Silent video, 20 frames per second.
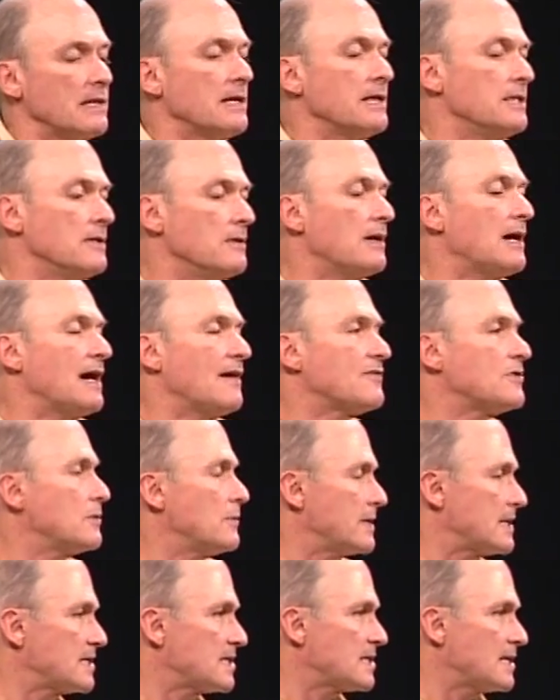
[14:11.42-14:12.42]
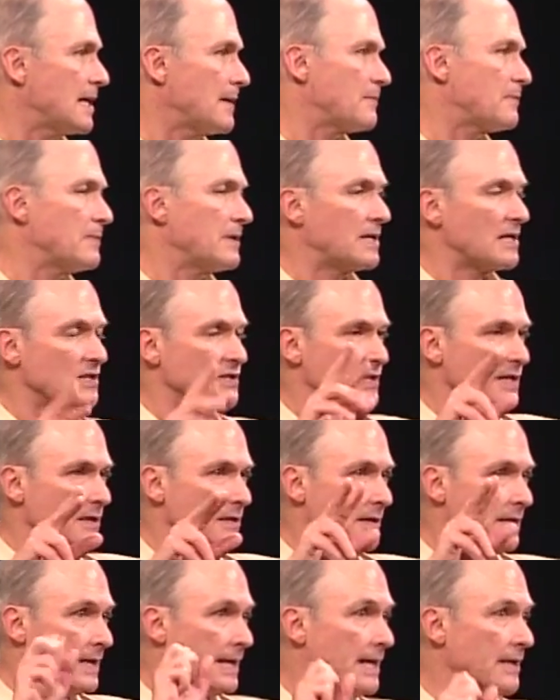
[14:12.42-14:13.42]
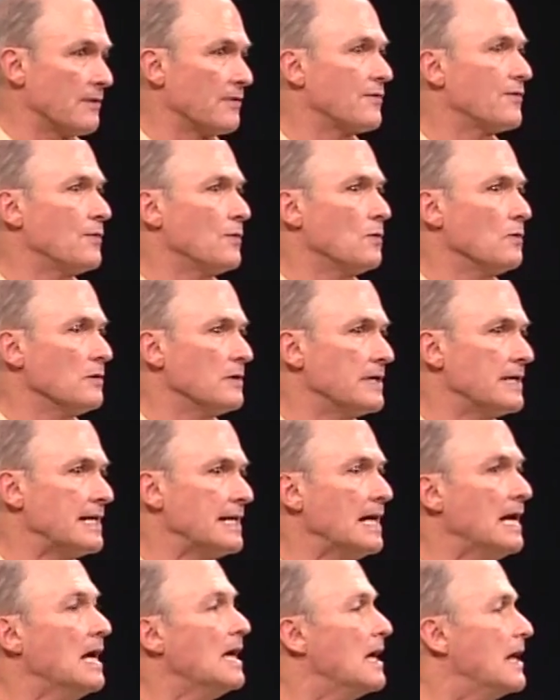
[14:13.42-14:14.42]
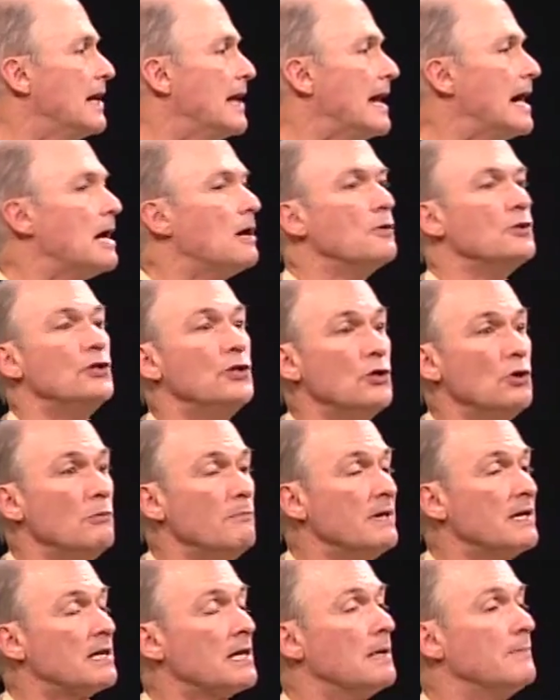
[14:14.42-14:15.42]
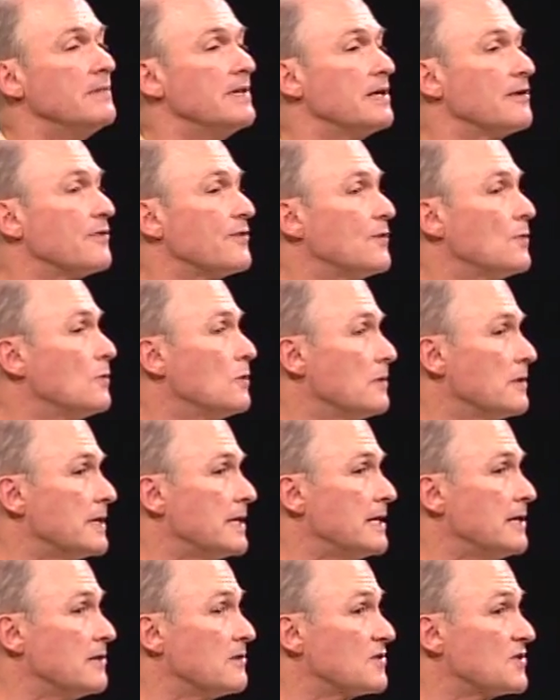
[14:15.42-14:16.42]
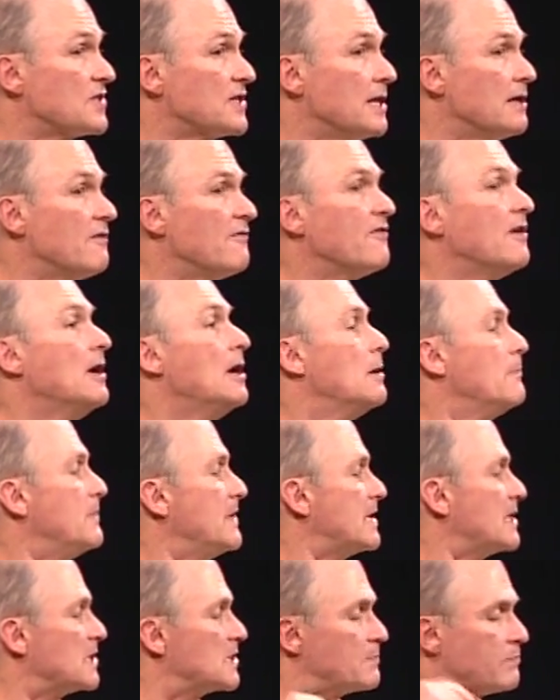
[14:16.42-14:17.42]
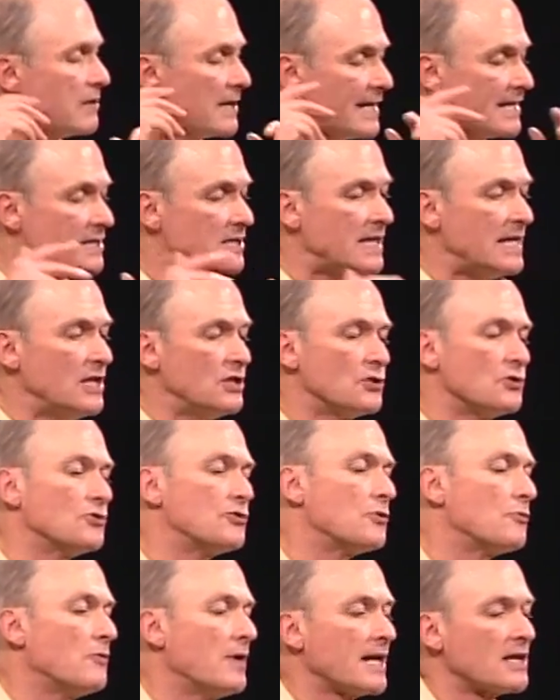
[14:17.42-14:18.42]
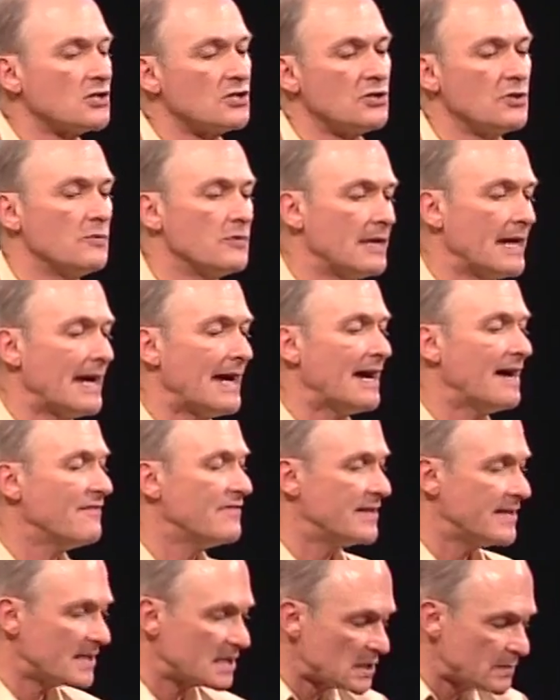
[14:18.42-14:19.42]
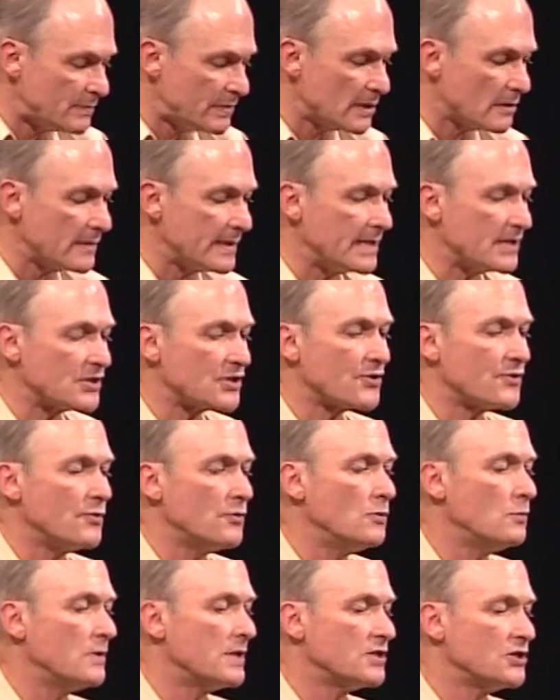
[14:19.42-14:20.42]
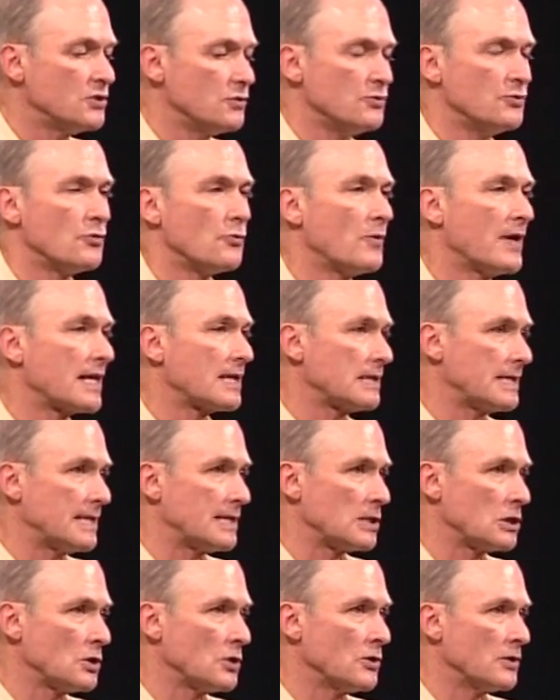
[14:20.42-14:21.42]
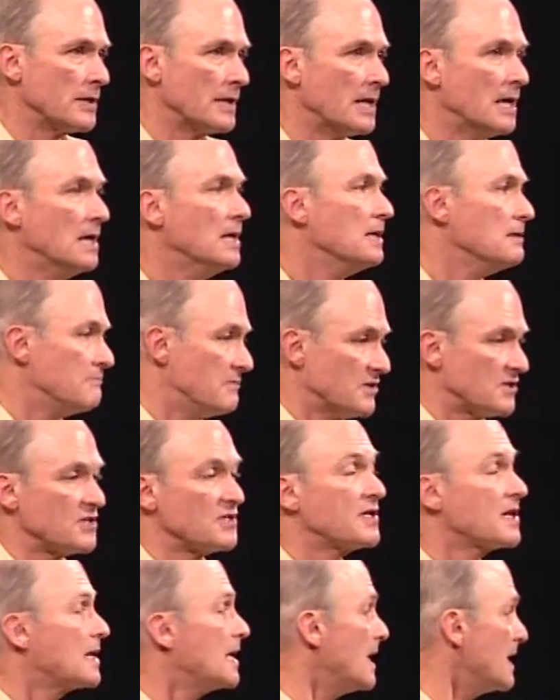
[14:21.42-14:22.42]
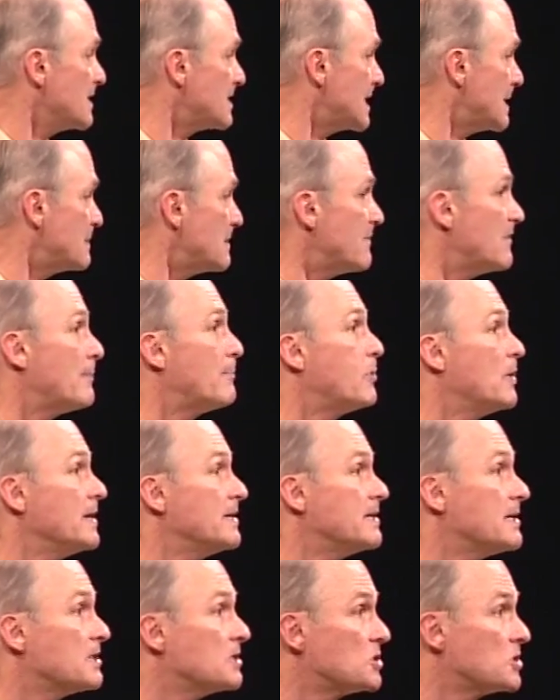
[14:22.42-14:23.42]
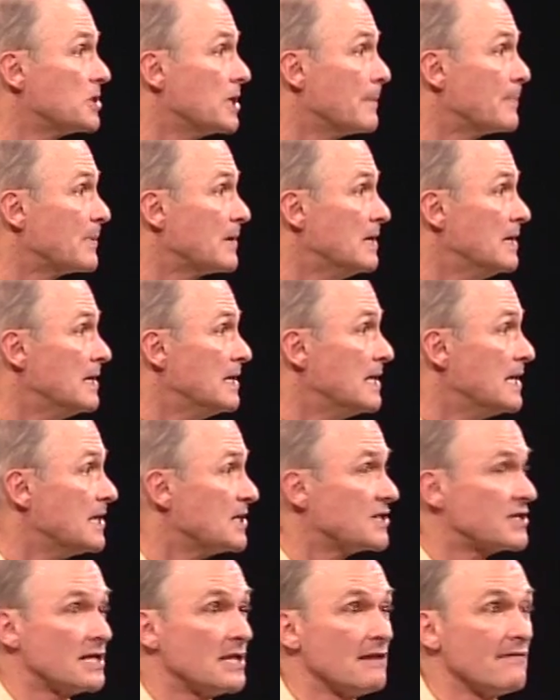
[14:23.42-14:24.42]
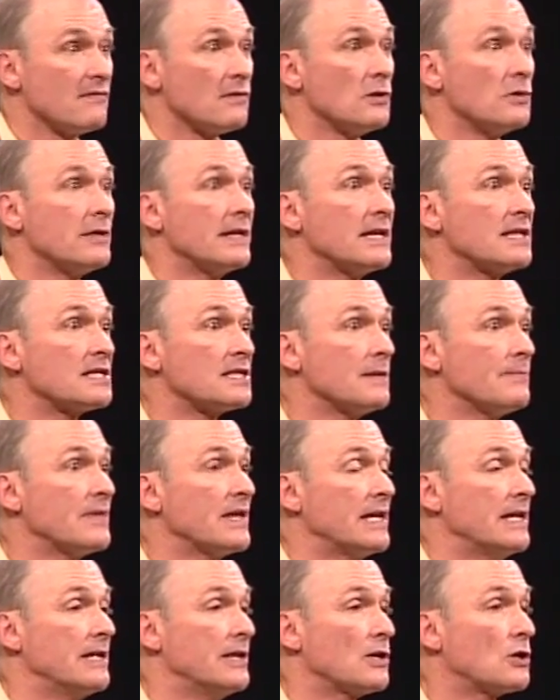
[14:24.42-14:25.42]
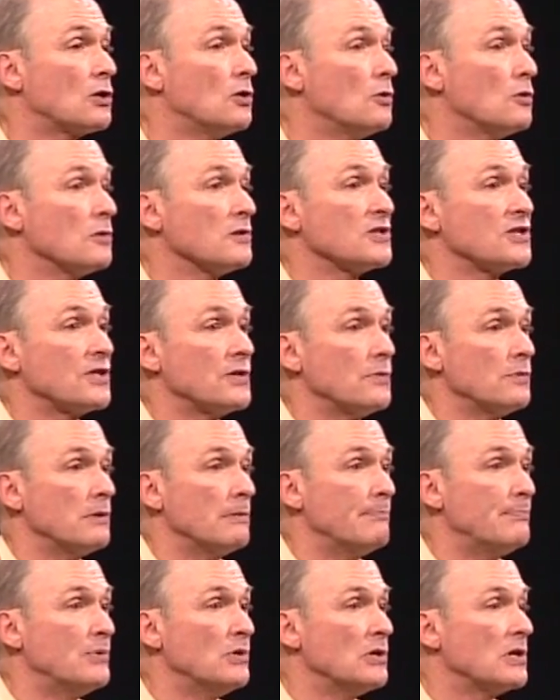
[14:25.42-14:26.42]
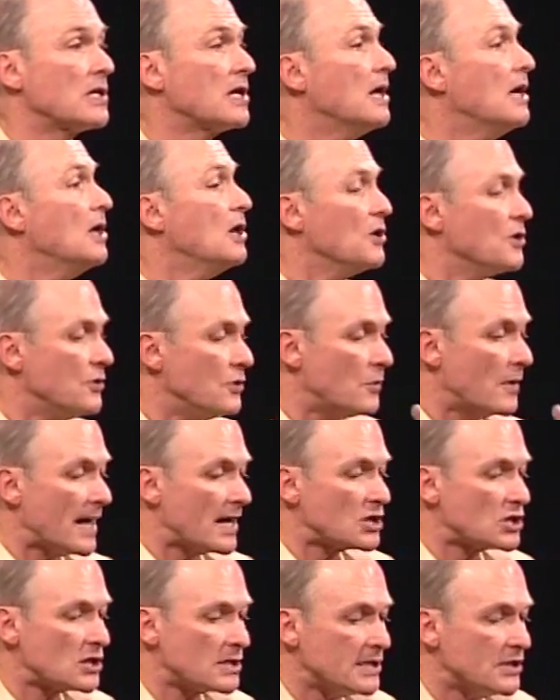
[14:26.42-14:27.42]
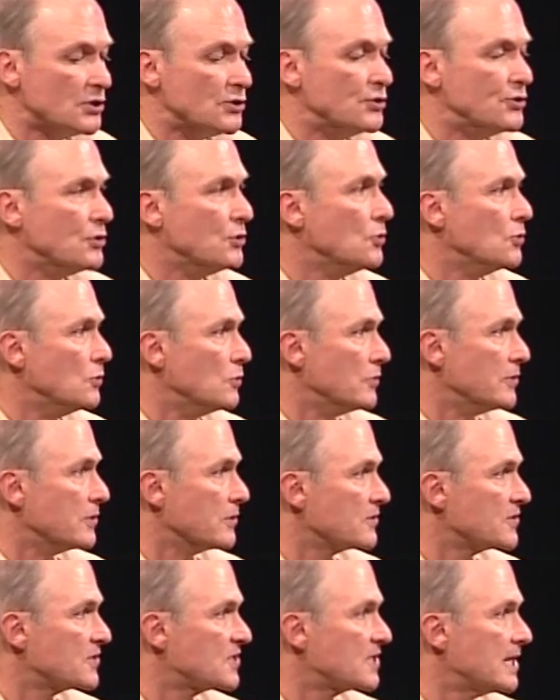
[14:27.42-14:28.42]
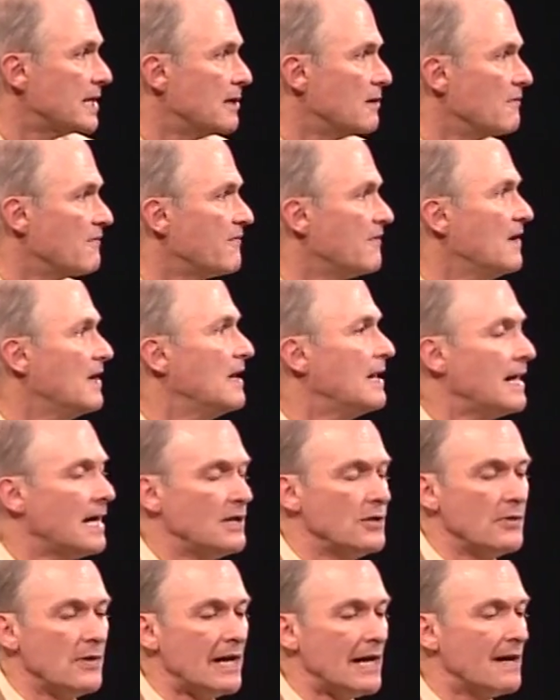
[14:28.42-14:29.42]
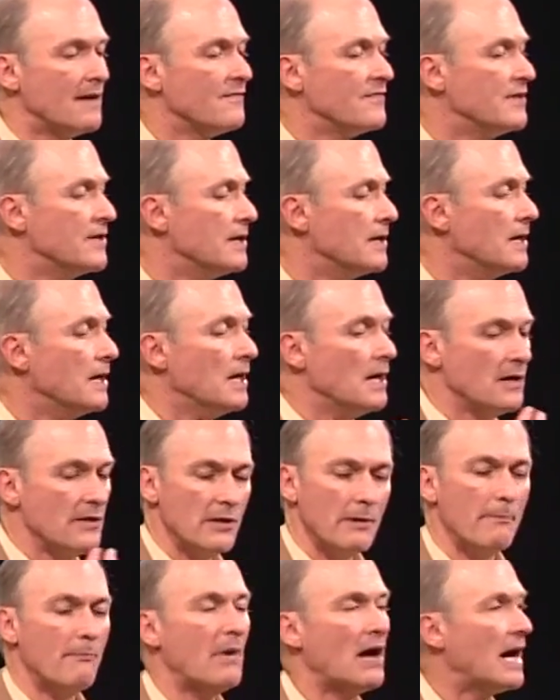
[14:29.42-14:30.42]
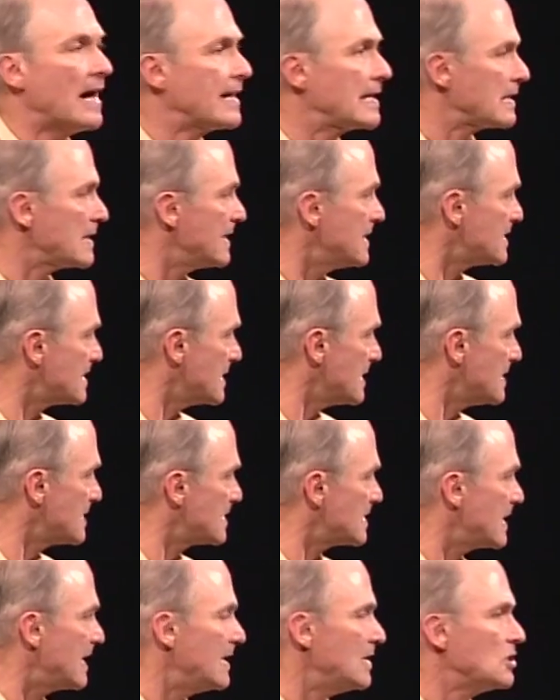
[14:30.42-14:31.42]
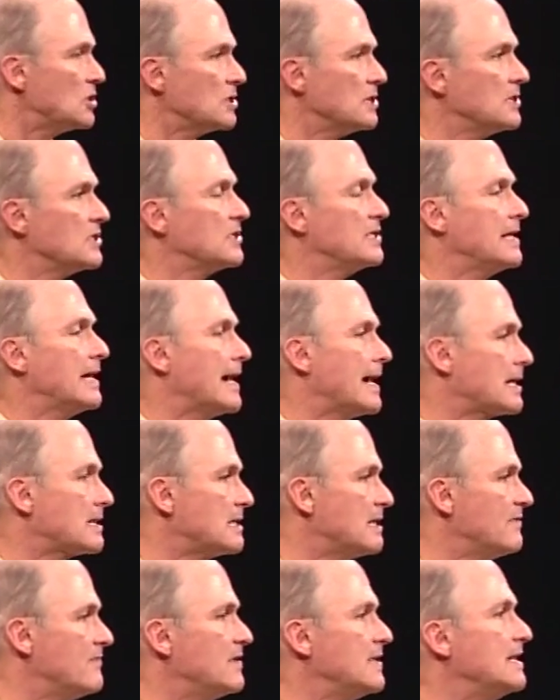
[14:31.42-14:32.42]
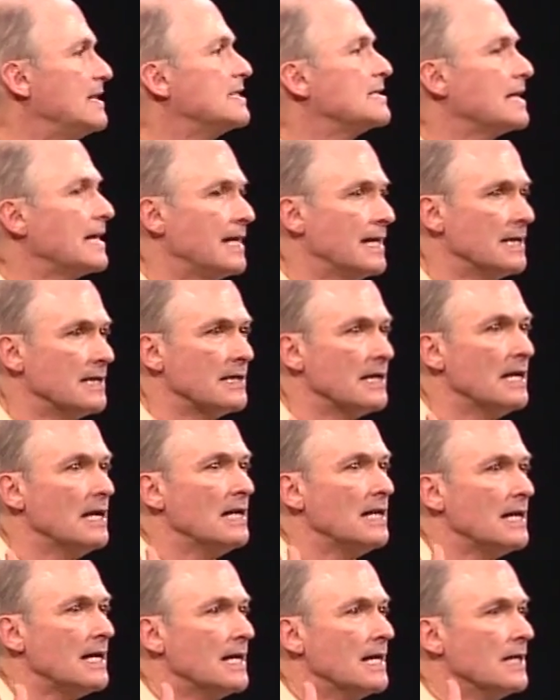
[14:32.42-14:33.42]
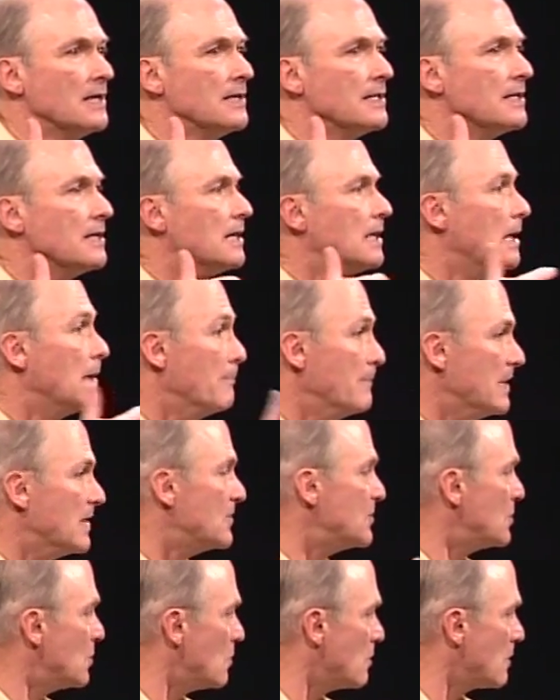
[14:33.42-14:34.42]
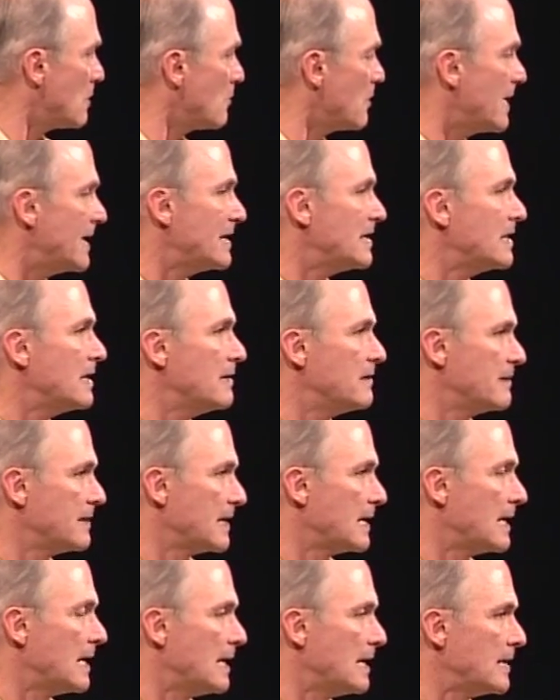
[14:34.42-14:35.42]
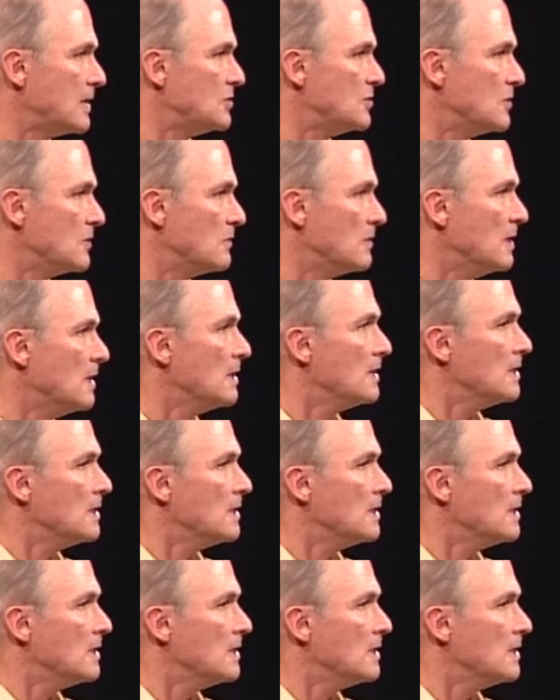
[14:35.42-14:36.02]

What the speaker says: that you have to accept because they're an authority. Now you become the authority yourself because plant teacher directs you to have the experience through which you directly learn. This is the concept of apprenticeship. Instead of learning something in a course through a book, you actually do yourself, and you have the bodily sensations, the activities, and a mentor right there to guide you.